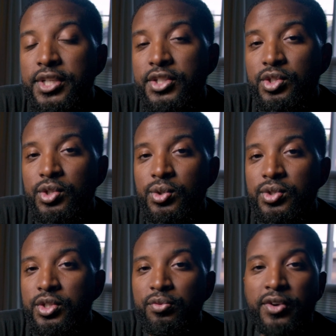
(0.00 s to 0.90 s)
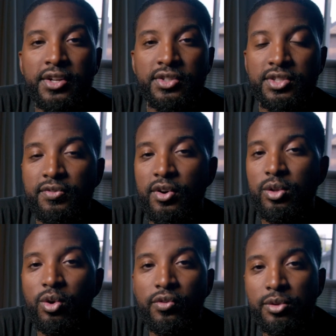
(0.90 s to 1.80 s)
that you use and you find yourself
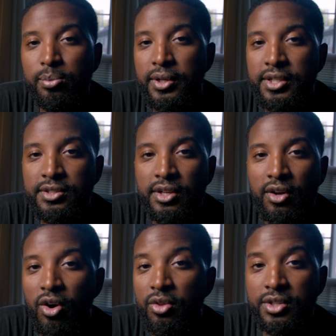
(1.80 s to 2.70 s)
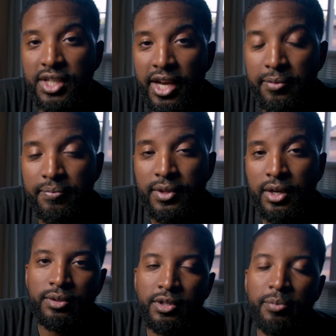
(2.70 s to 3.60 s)
all over the place all the time,
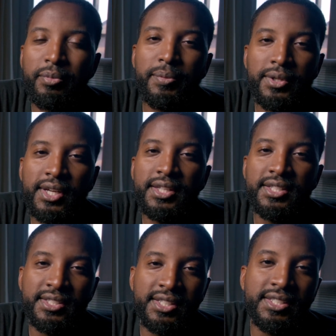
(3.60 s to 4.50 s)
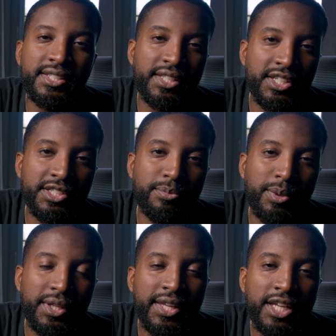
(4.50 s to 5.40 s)
then maybe look at the 16-inch,
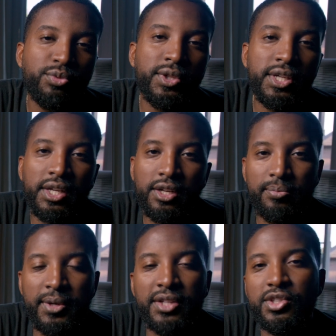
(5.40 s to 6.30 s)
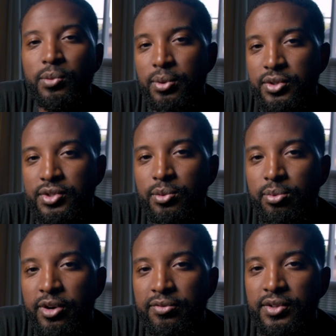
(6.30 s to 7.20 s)
but that's really going to come down to your personal
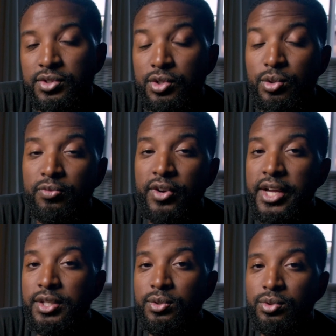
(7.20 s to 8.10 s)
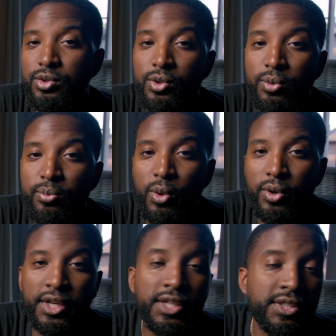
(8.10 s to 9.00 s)
preference. Do you value 2
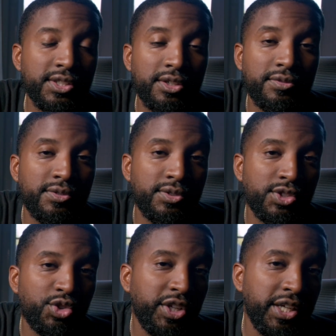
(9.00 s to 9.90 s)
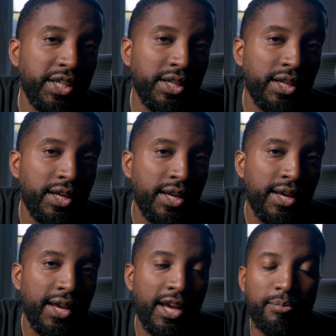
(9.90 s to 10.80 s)
more inches of screen
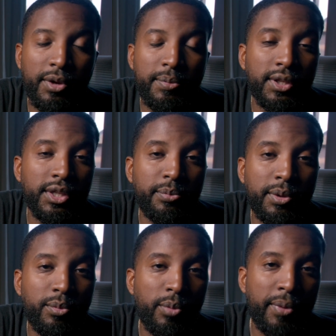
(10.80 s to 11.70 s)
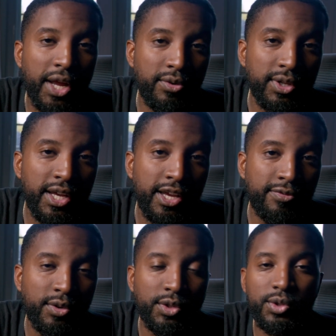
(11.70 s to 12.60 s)
and maybe a little bit more battery
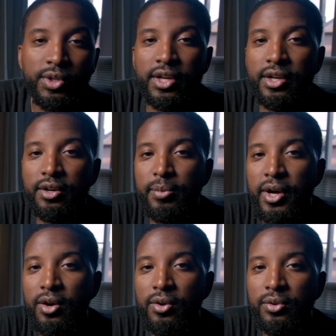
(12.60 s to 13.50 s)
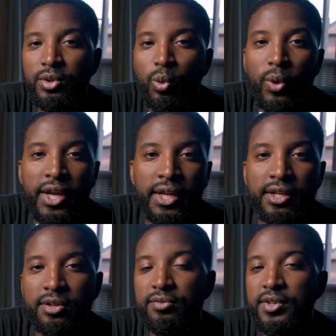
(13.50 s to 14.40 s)
life, or do you care about the weight
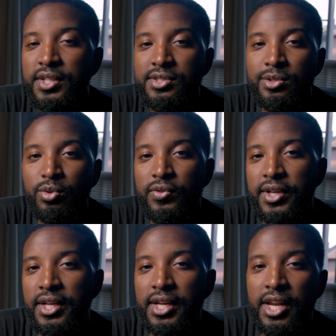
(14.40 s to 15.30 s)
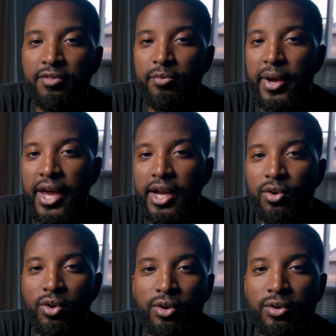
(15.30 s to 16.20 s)
and convenience to move it in and out of a bag
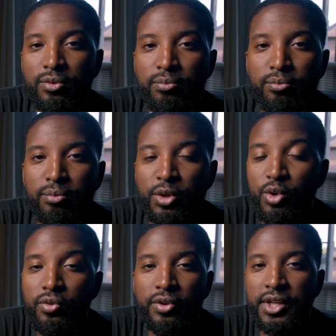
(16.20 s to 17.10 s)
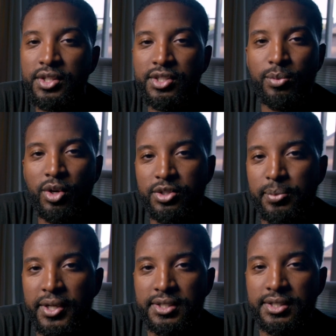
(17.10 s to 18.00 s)
or maneuver it in small
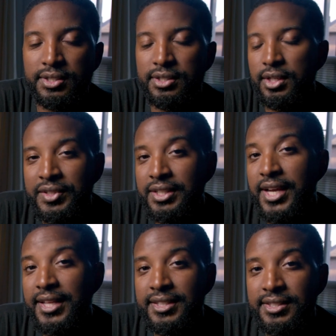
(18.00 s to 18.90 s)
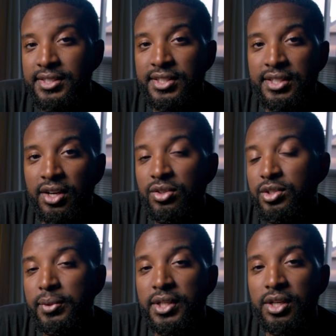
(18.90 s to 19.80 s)
spaces? That decision
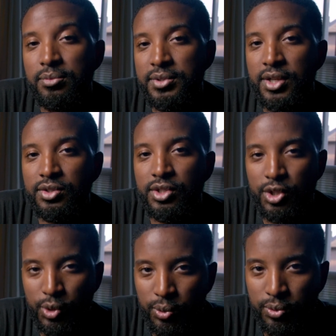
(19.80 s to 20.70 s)
ultimately comes down to you.